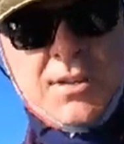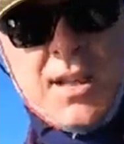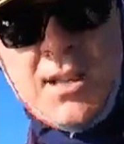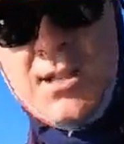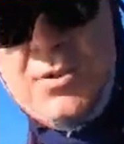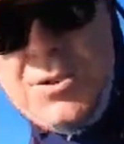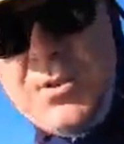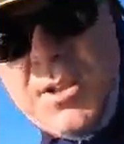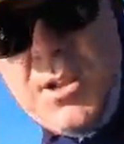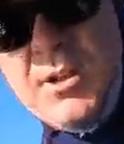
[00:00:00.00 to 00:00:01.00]
Another little
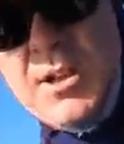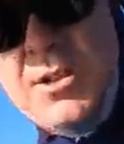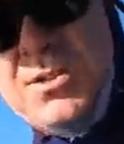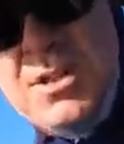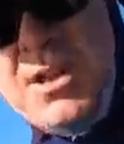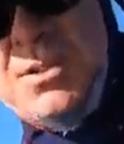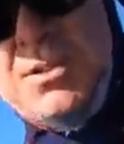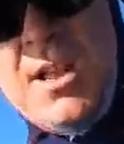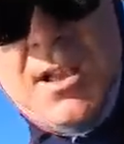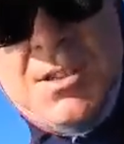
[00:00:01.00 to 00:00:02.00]
trick I like using is
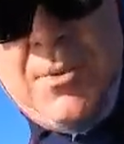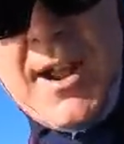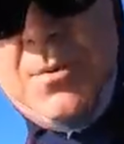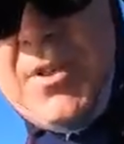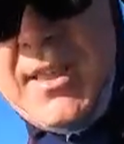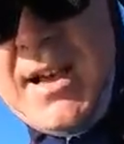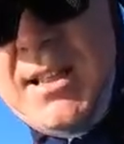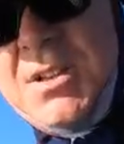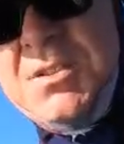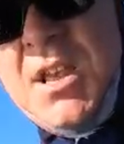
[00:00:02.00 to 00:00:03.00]
spray it with
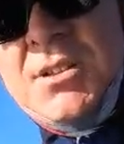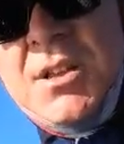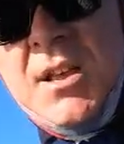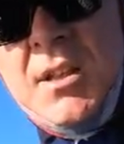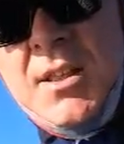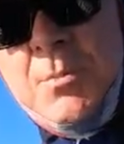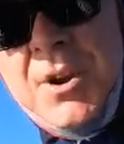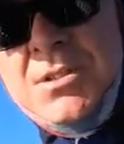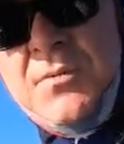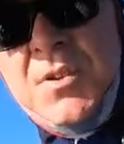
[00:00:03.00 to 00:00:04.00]
garlic scent. That
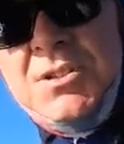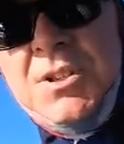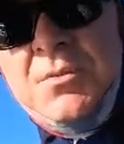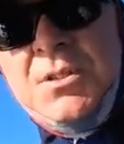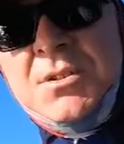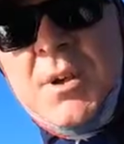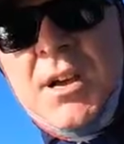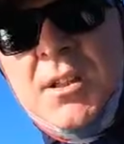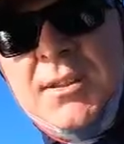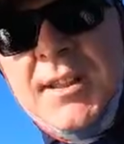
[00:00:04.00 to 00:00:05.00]
brings the fish to you as
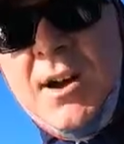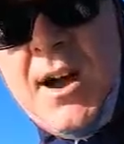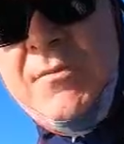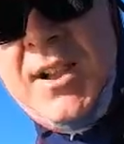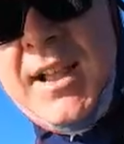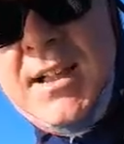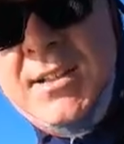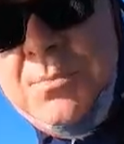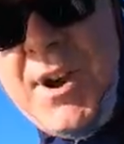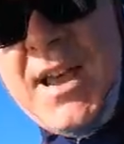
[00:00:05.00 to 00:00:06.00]
well. Like, now I haven't
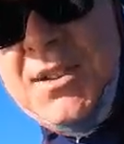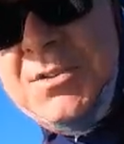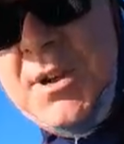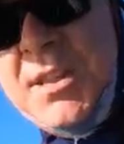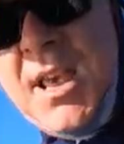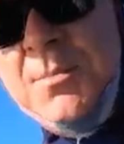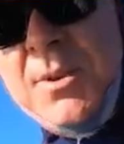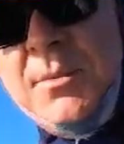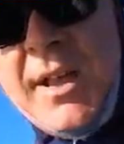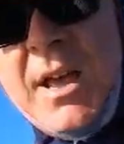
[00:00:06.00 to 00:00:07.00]
sprayed this one yet,
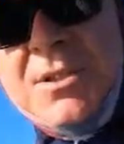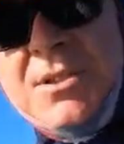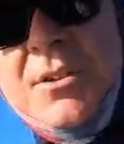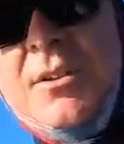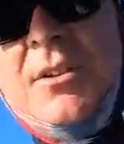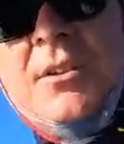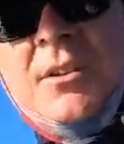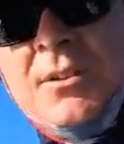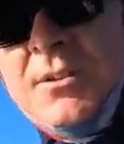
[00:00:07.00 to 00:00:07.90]
but I'm going to.